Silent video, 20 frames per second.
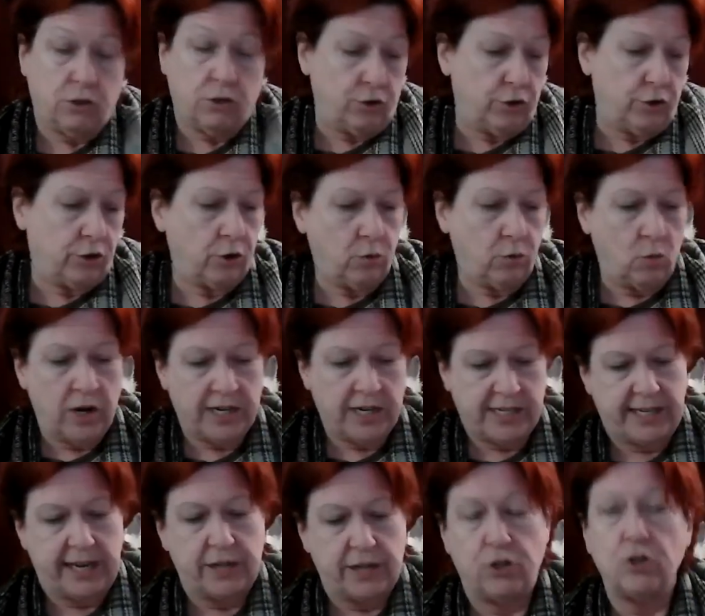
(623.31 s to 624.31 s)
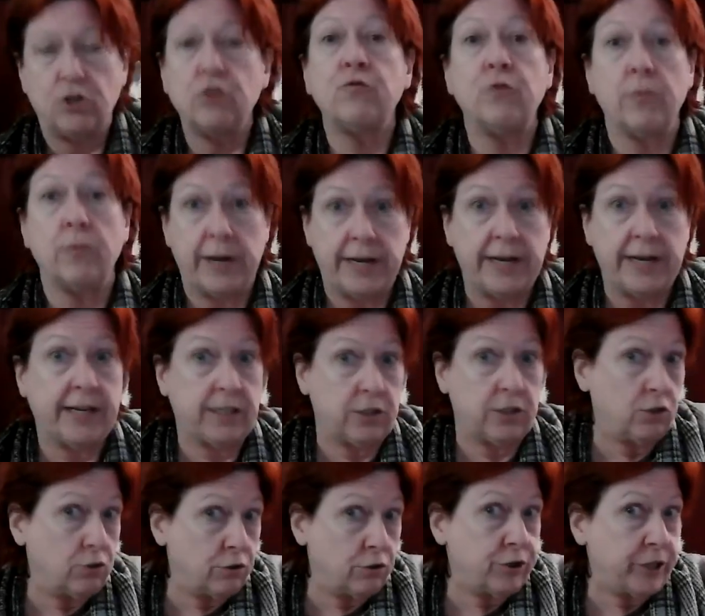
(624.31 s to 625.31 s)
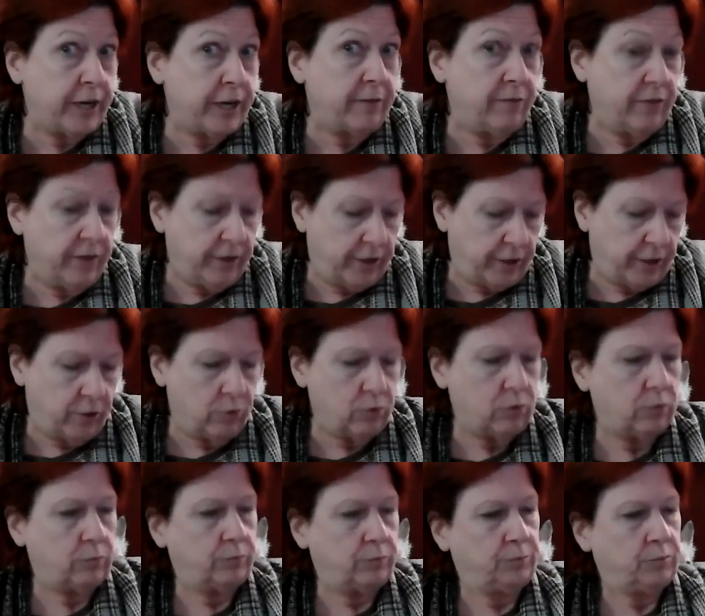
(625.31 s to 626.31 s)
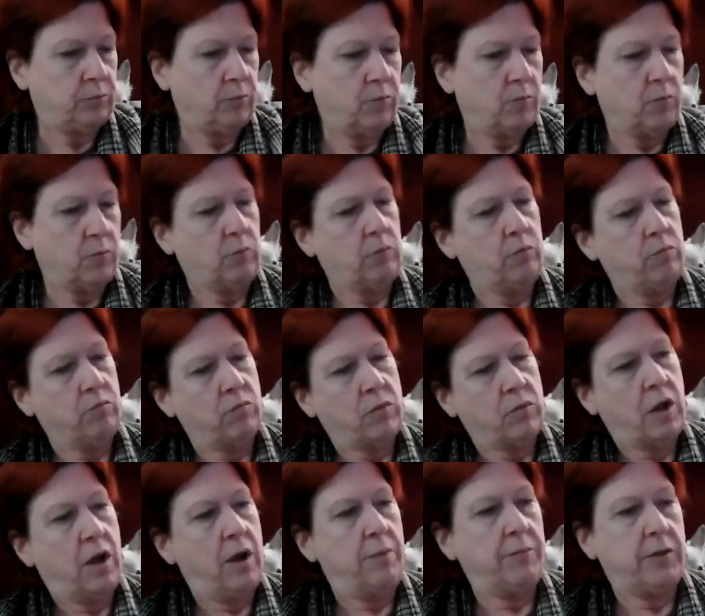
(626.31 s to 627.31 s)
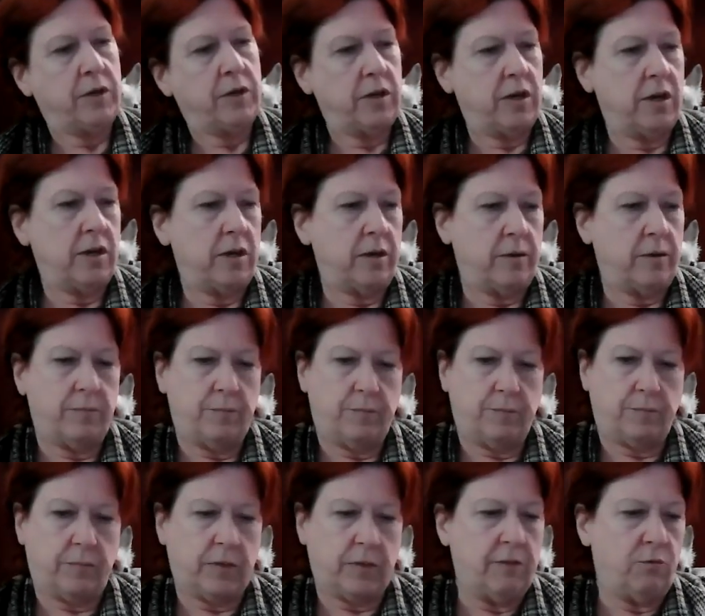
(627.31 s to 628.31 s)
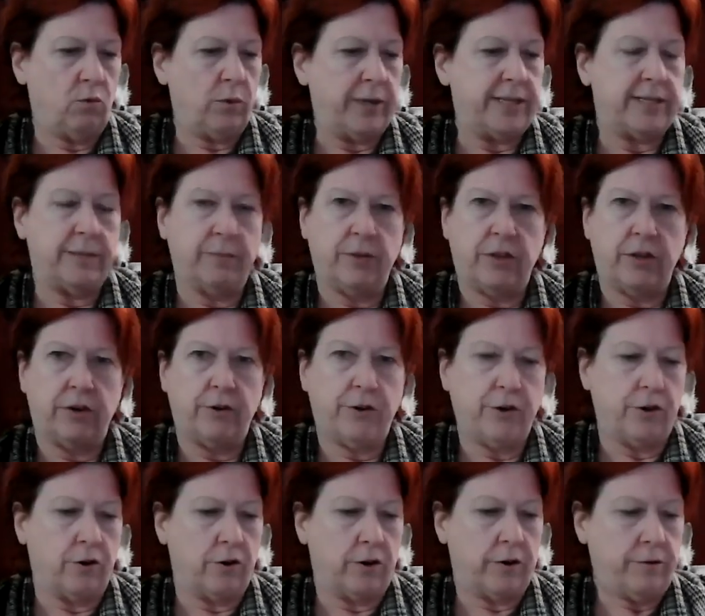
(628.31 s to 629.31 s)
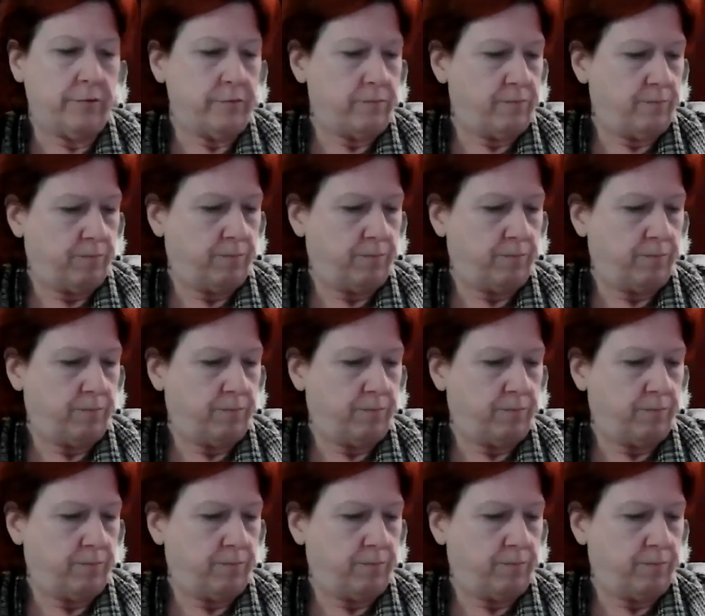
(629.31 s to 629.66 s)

So you're gonna want to stay tuned for my next Boucher video. I'm gonna give away some of their yarn.